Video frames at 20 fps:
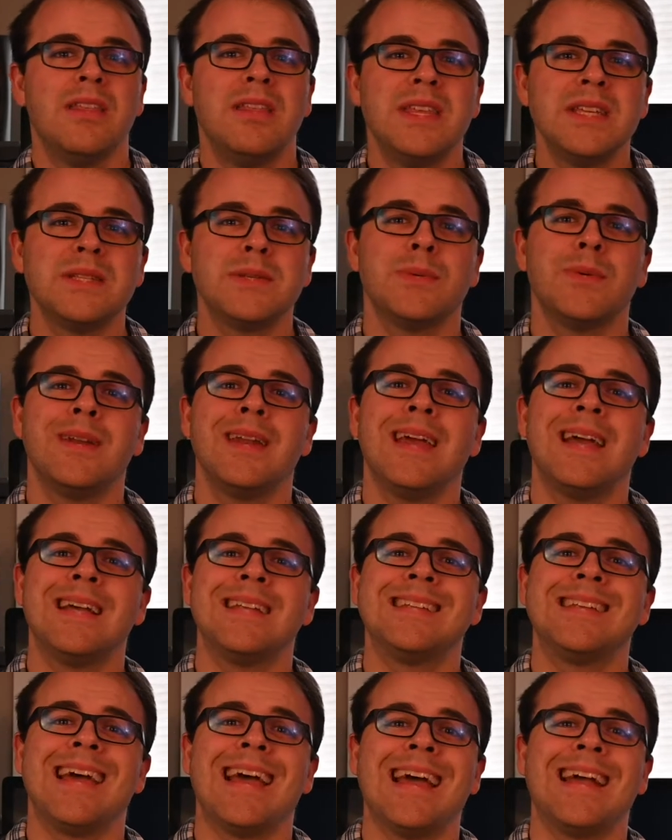This one
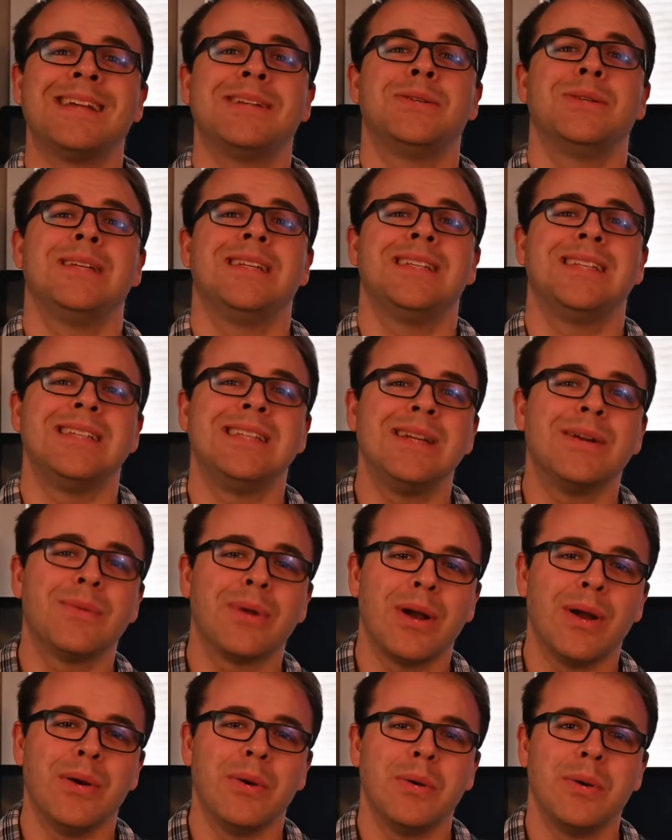has actually
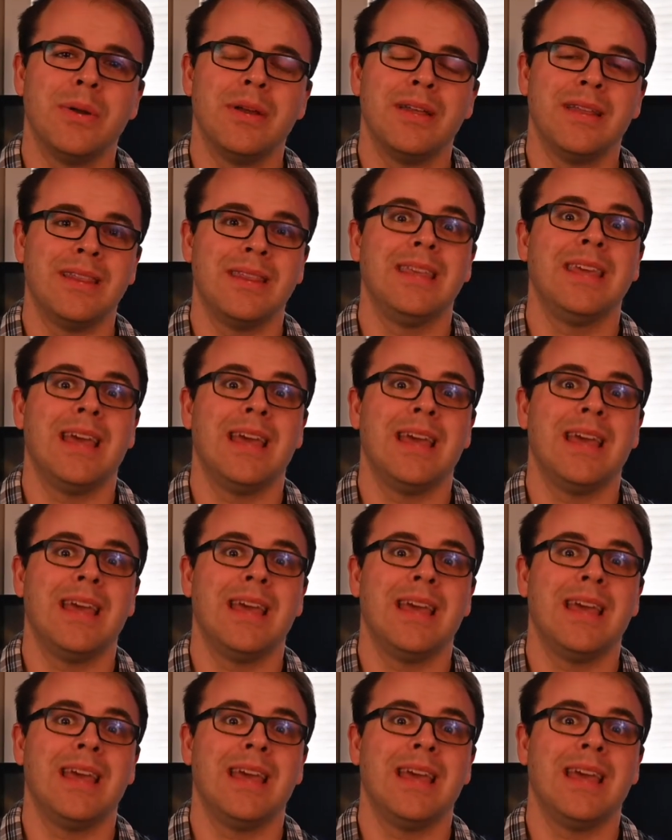zero.